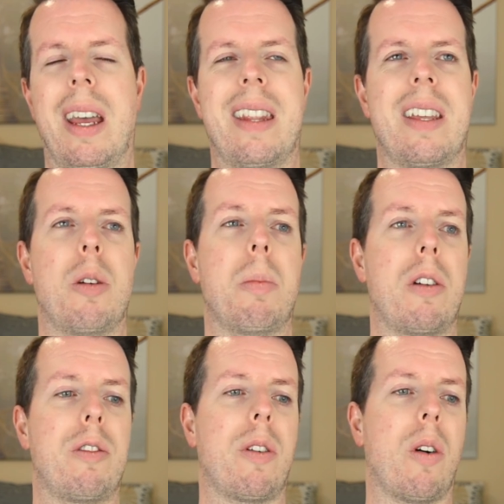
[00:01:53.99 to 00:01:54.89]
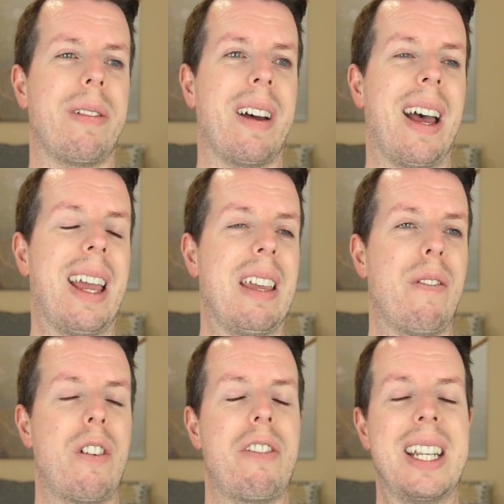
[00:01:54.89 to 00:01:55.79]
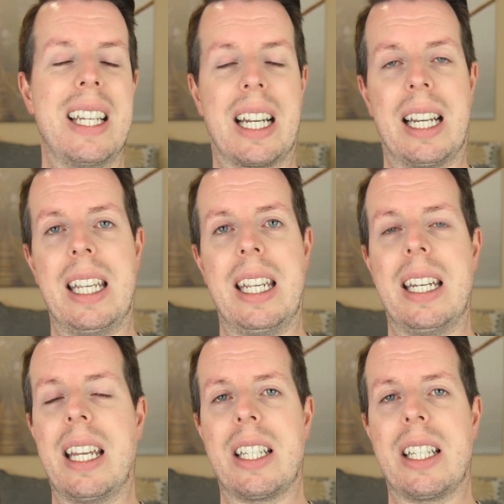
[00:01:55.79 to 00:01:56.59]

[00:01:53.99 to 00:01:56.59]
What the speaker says: and they both offer a very clean,